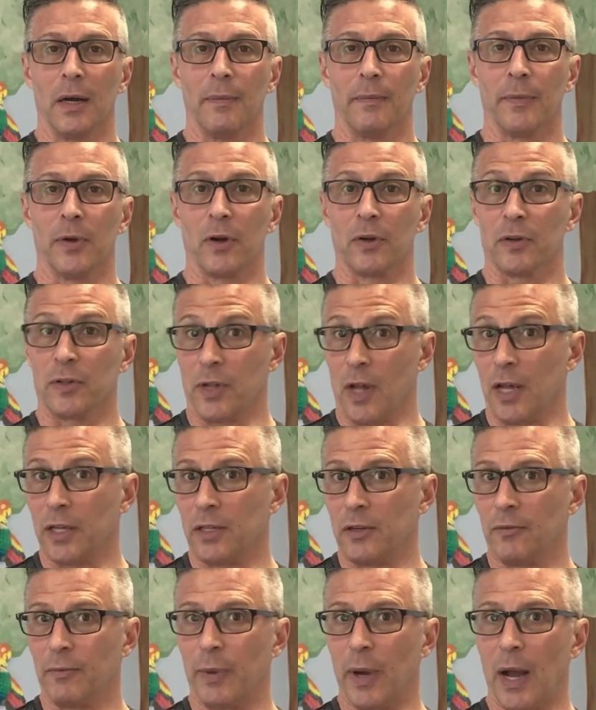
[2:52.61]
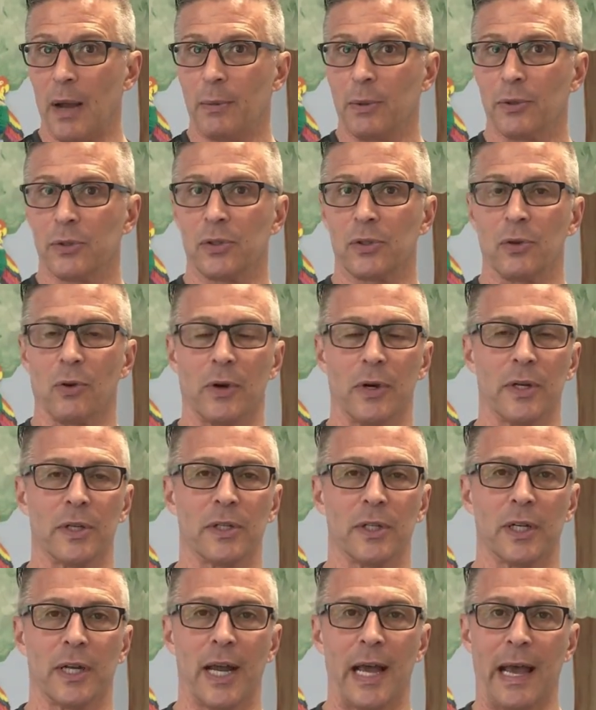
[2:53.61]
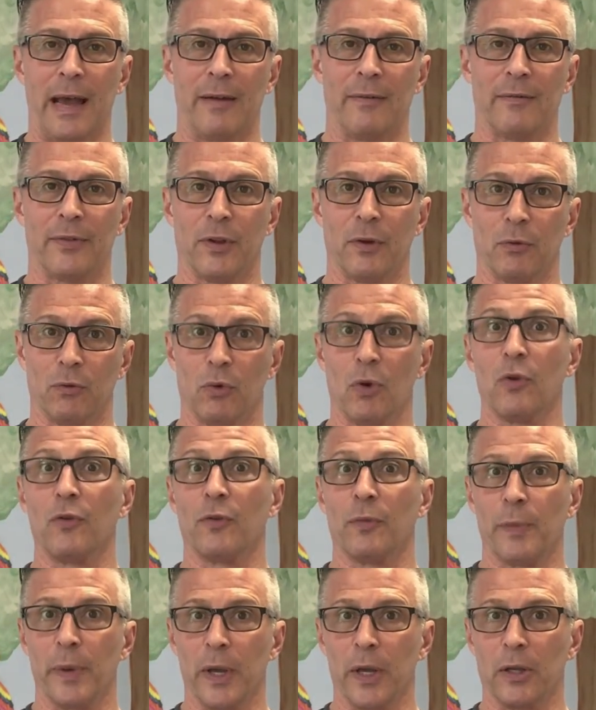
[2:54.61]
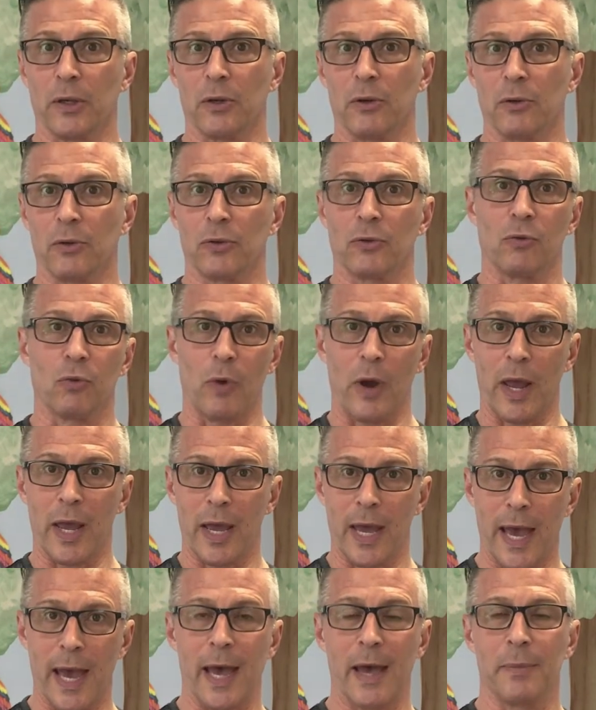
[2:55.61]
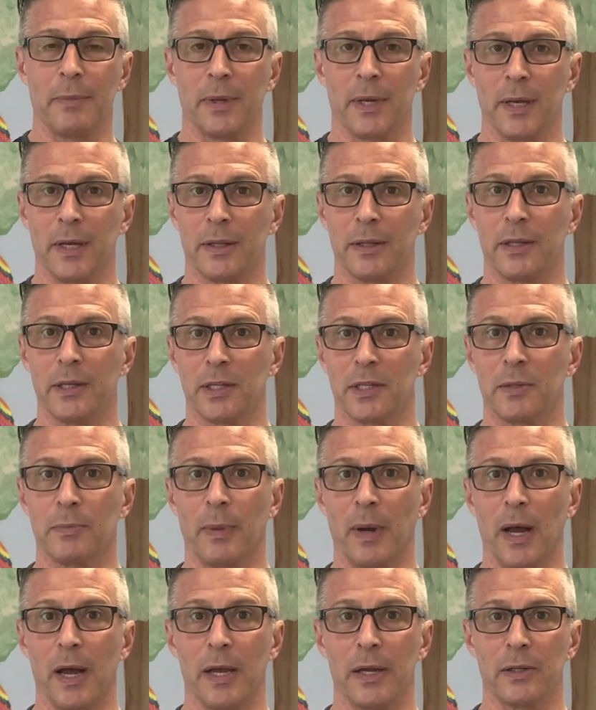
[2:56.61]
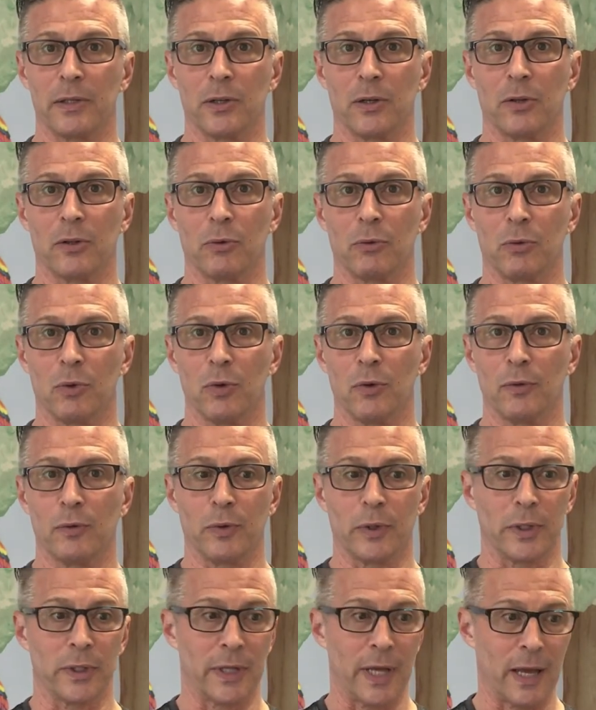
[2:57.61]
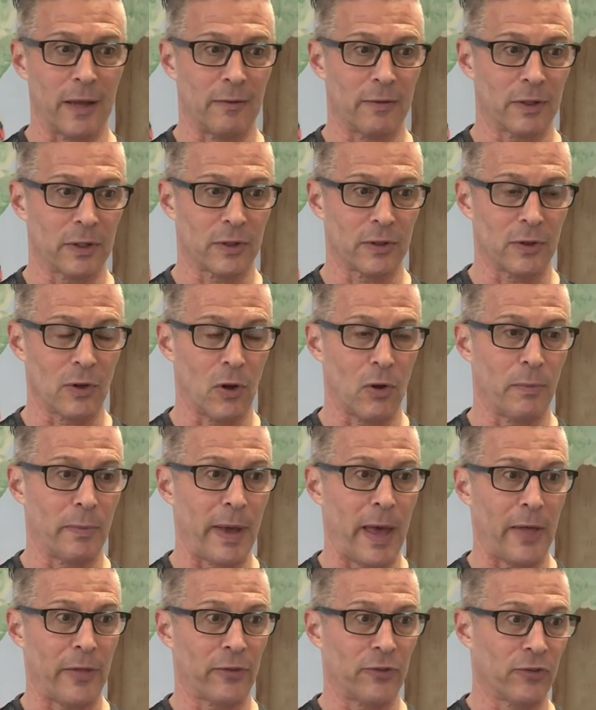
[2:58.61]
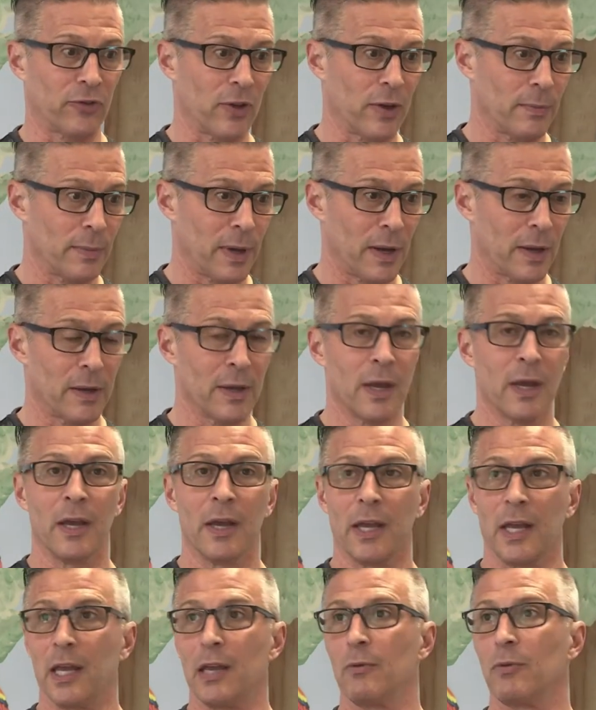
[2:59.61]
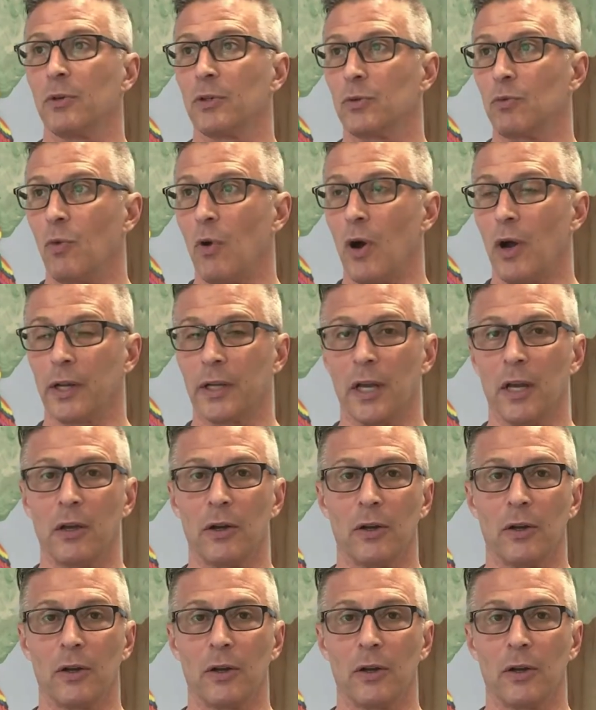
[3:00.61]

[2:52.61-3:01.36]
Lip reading: There's lots of Bible stories that have the roof being used. Rahab hid the spies on the roof. When David saw Bathsheba, he was walking